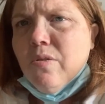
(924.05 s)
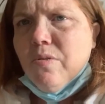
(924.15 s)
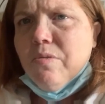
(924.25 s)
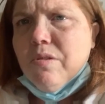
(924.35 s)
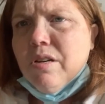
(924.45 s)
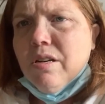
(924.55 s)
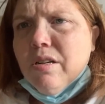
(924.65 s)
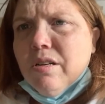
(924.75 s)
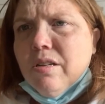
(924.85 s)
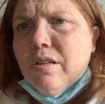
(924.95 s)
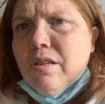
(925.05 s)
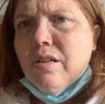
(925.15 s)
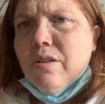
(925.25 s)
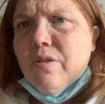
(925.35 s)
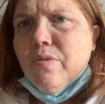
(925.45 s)
Or
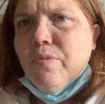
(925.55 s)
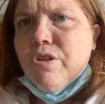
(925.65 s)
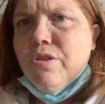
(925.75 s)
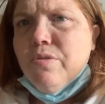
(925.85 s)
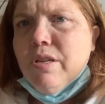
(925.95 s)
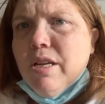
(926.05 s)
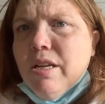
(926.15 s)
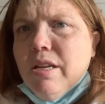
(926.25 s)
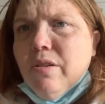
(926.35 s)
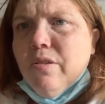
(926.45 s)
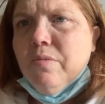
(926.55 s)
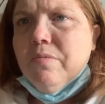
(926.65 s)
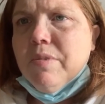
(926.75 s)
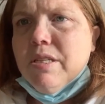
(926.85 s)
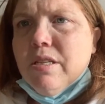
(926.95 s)
would you need, oh,
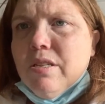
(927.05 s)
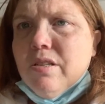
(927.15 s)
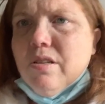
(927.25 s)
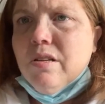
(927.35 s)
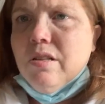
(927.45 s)
my sister.